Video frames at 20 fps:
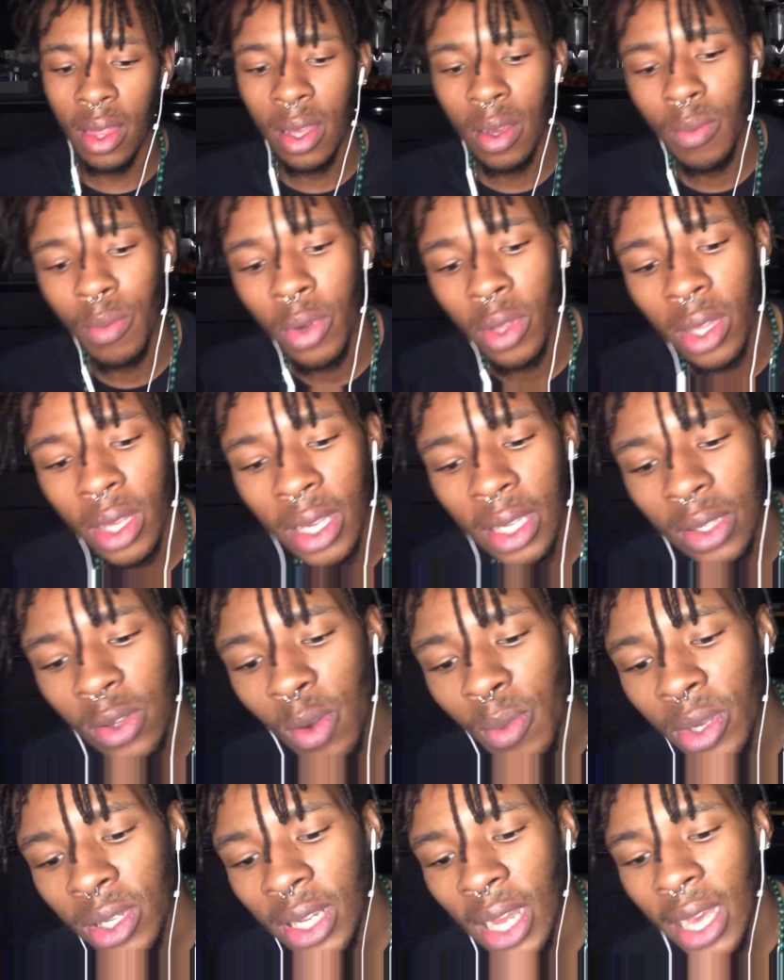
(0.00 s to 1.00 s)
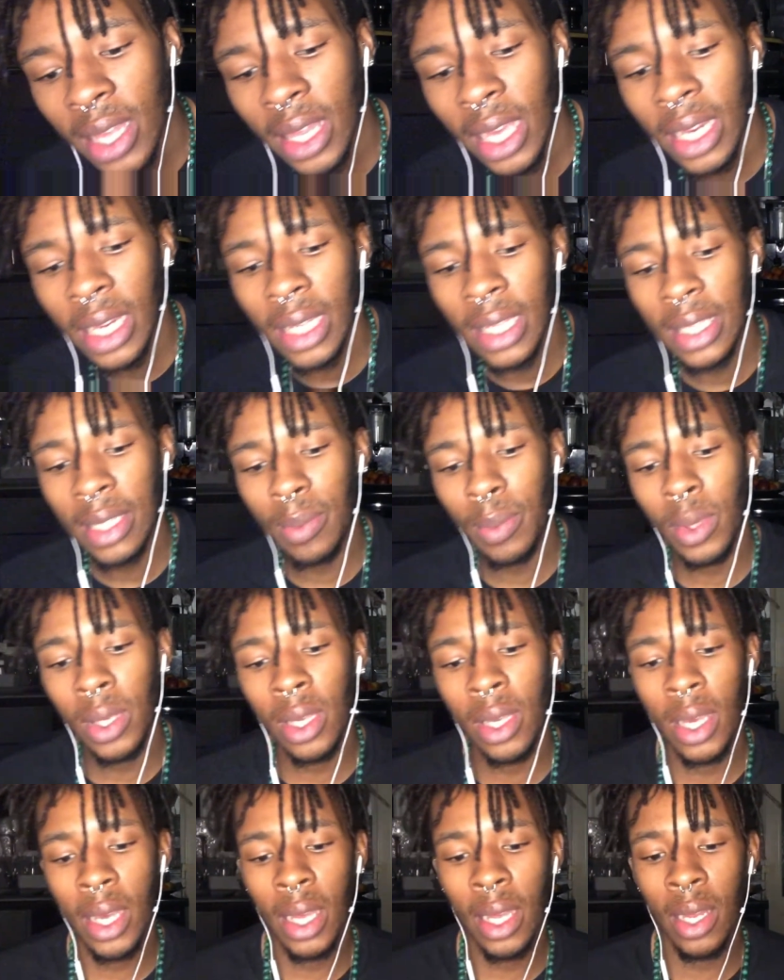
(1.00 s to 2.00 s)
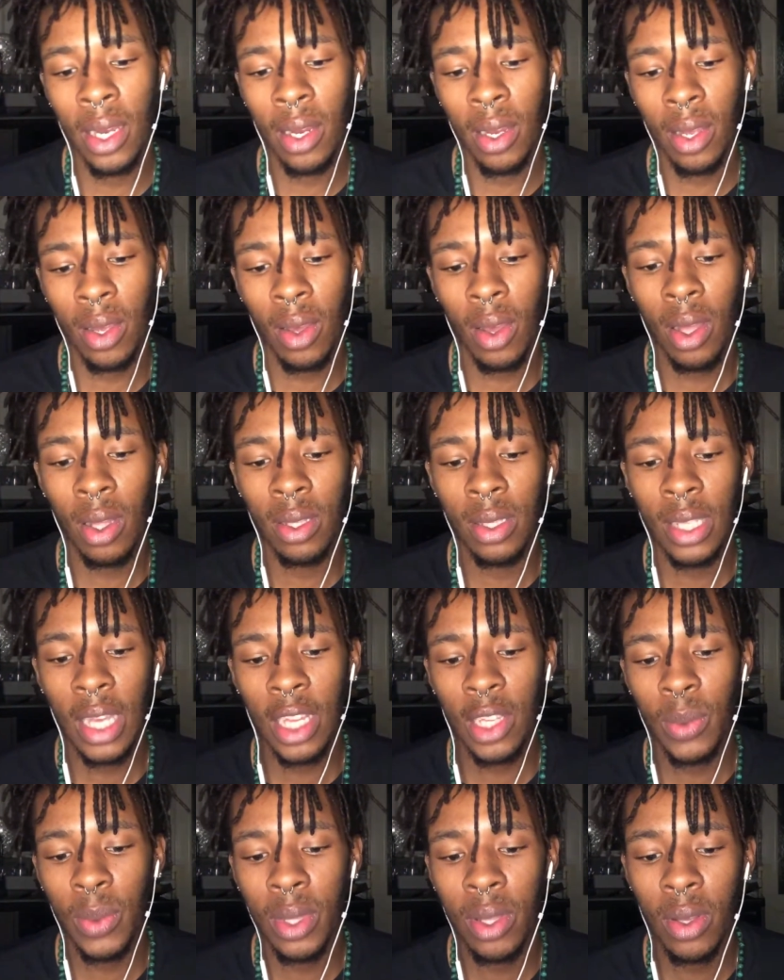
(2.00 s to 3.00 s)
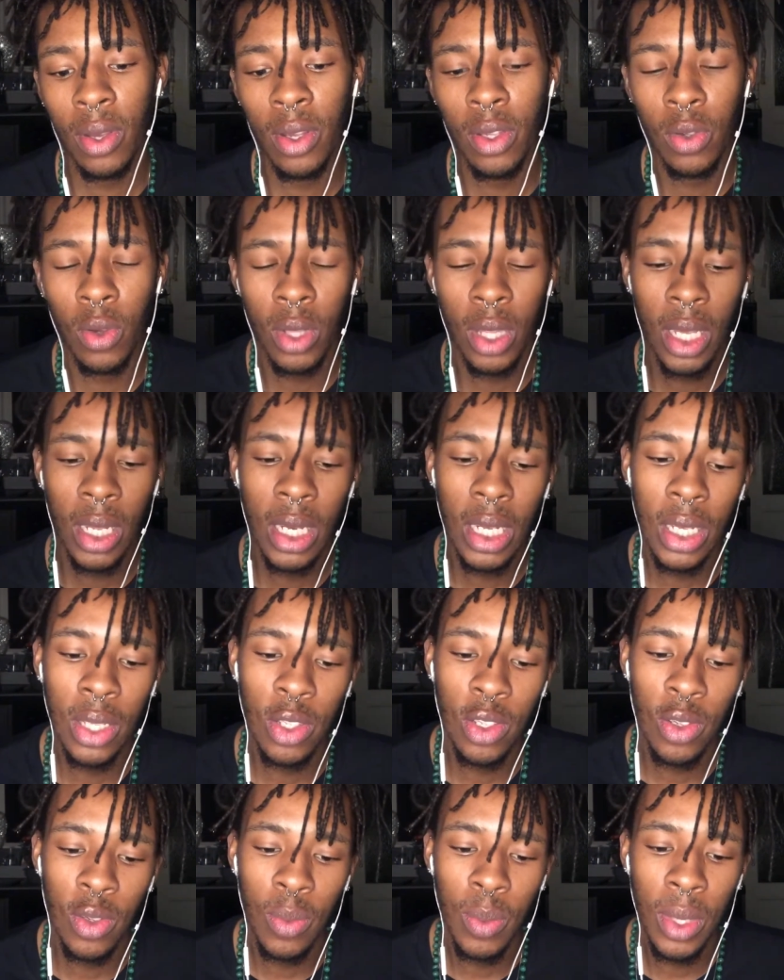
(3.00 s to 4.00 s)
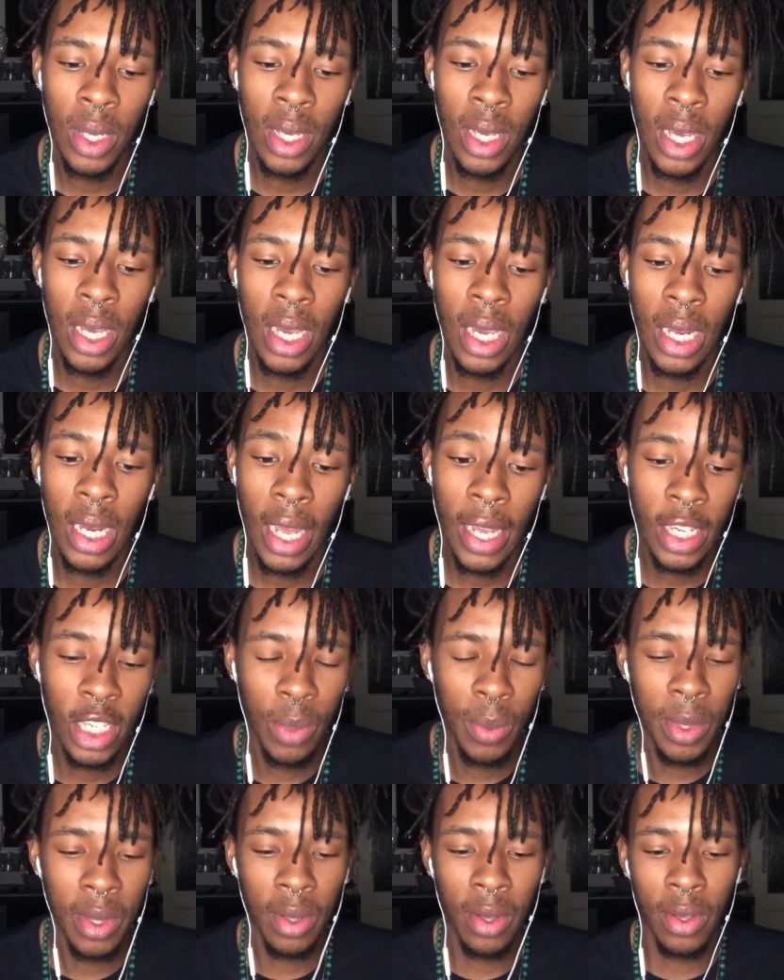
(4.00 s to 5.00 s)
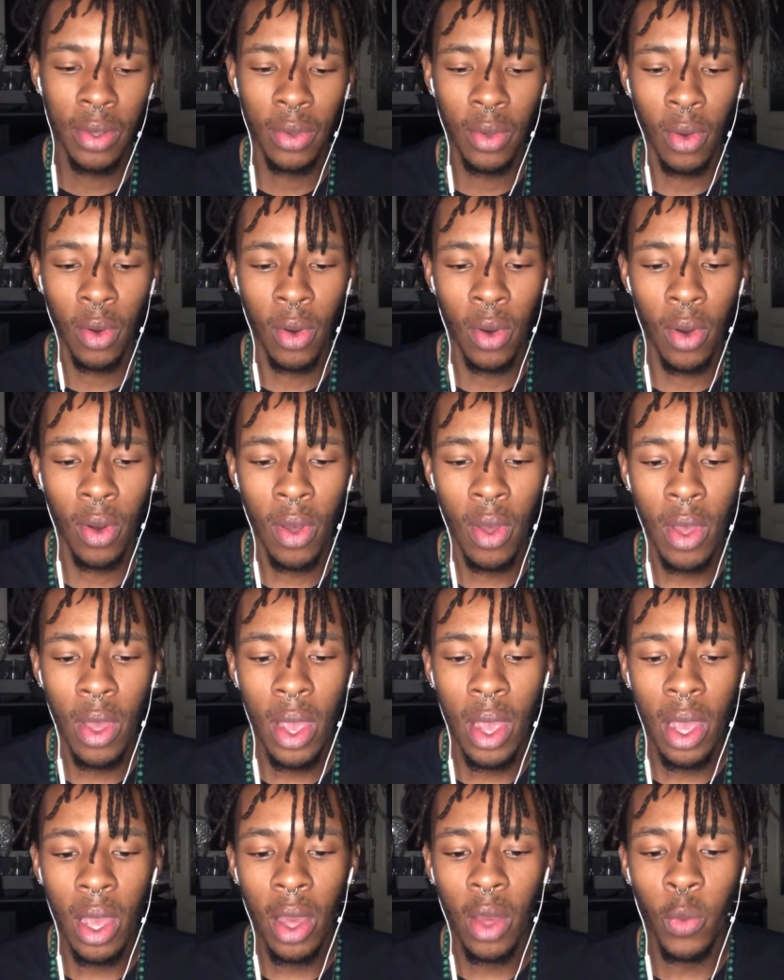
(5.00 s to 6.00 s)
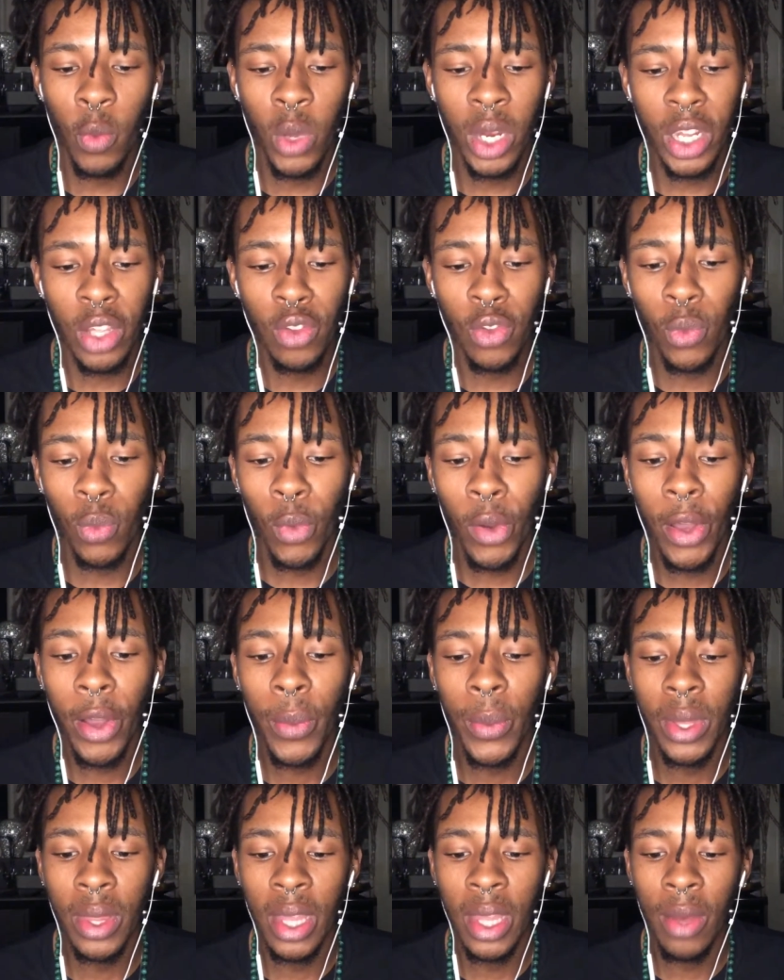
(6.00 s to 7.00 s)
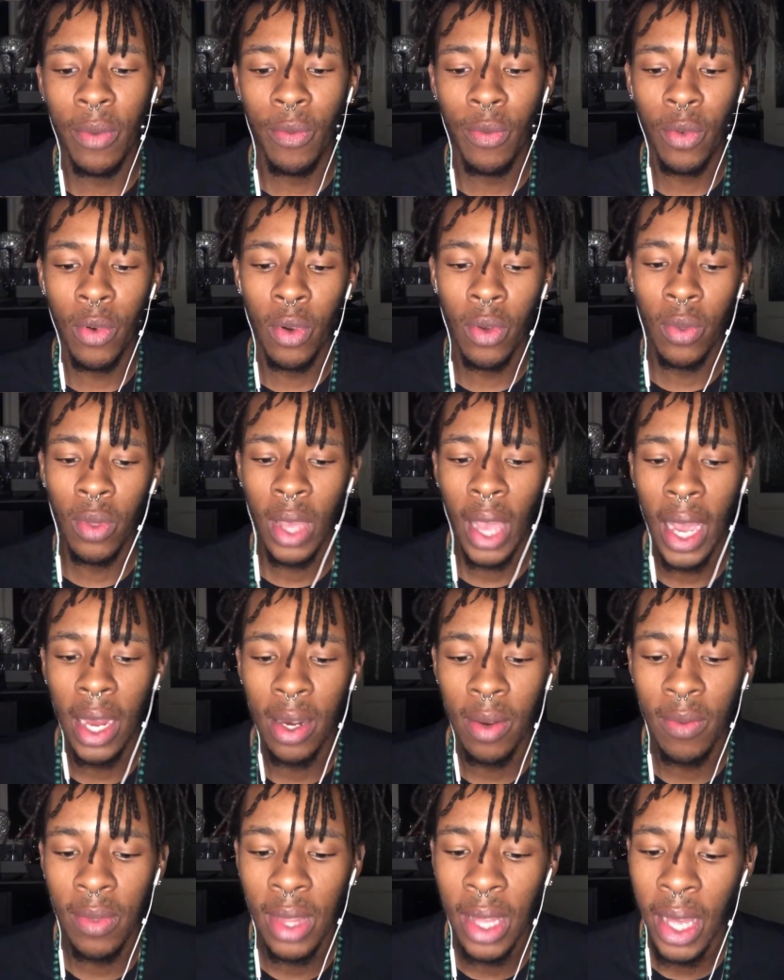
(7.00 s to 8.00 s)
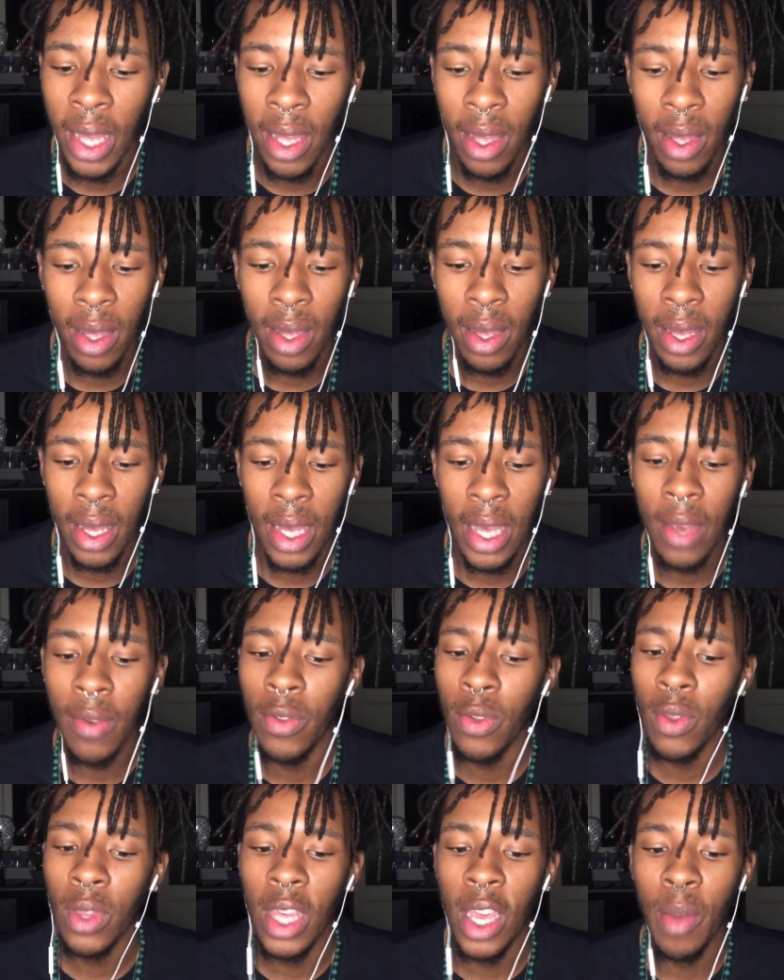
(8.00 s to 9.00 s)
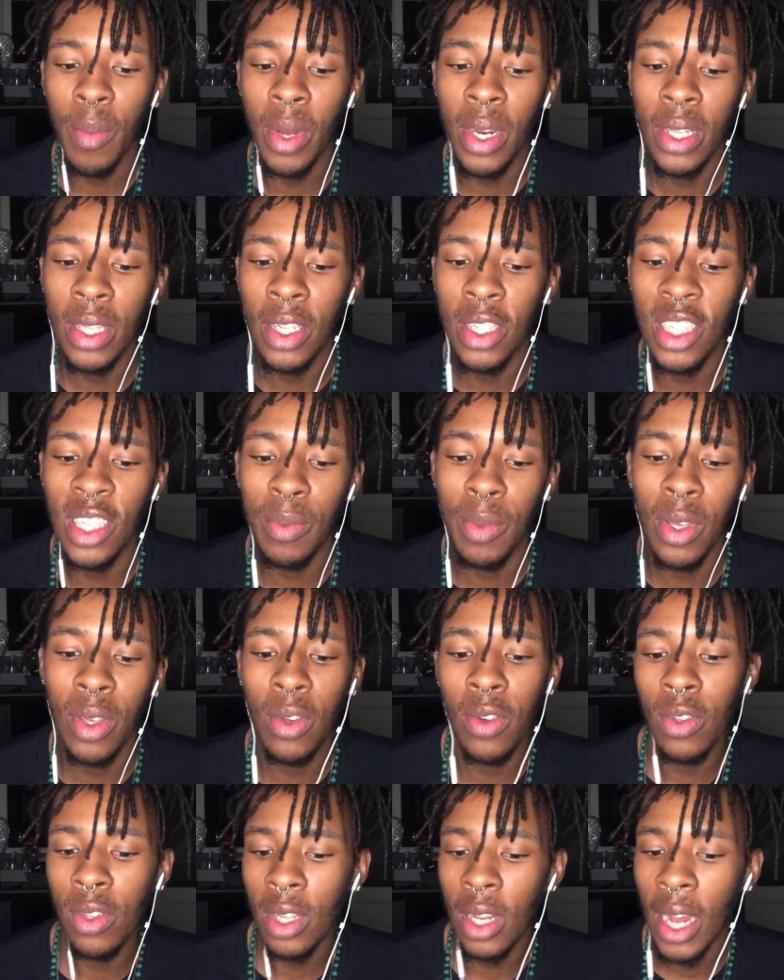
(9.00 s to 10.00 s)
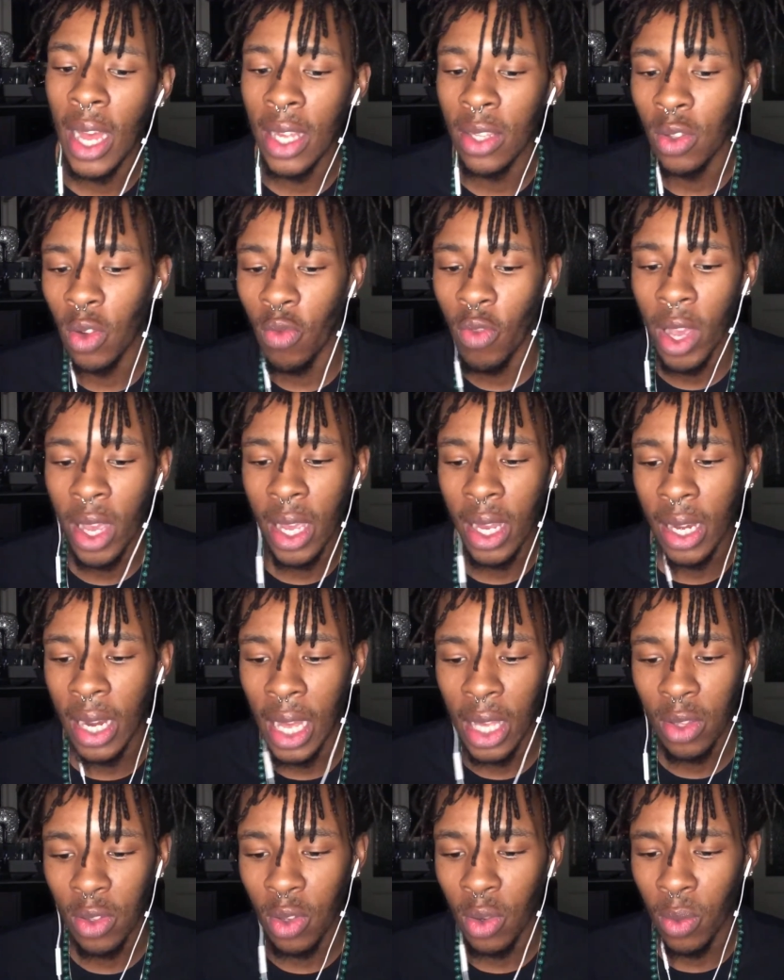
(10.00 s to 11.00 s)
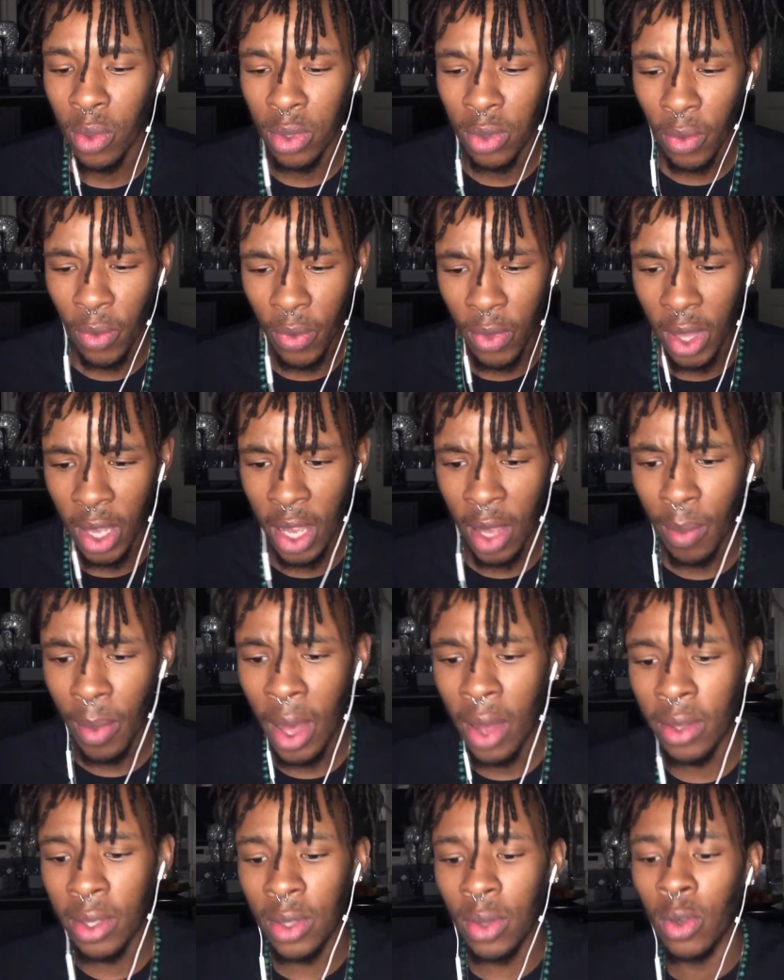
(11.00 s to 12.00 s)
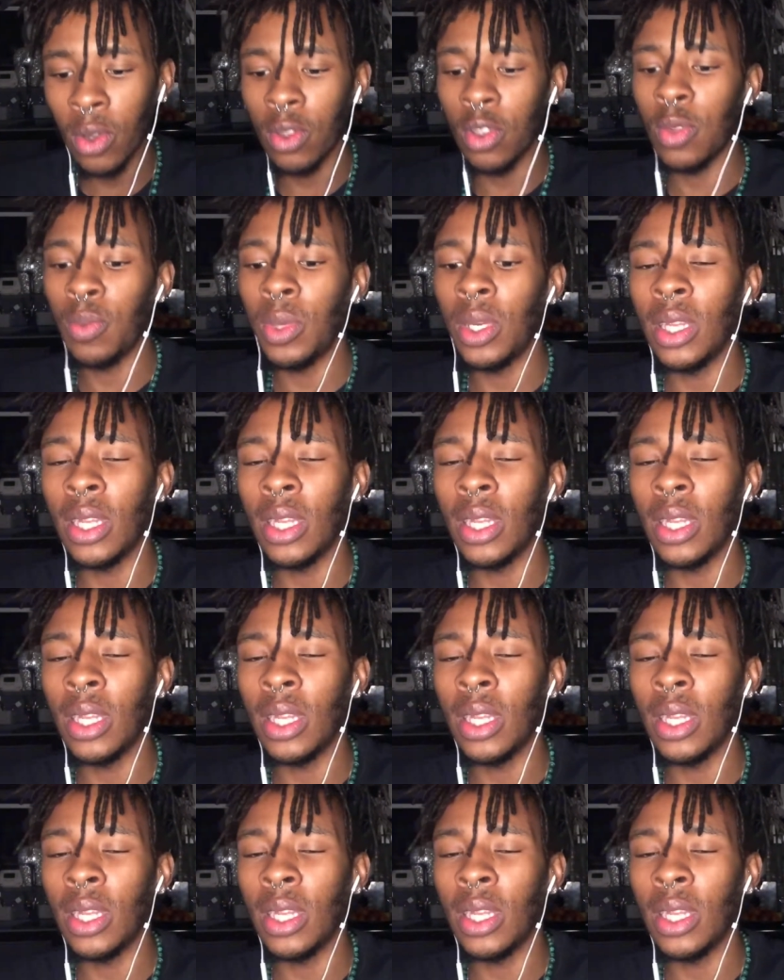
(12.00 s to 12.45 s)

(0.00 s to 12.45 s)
but it's almost like they need to be in contact with us, or they need to be in connection with us, or we need to work with them for kind of their gifts or their abilities to be utilised or recognised or something about it, or to be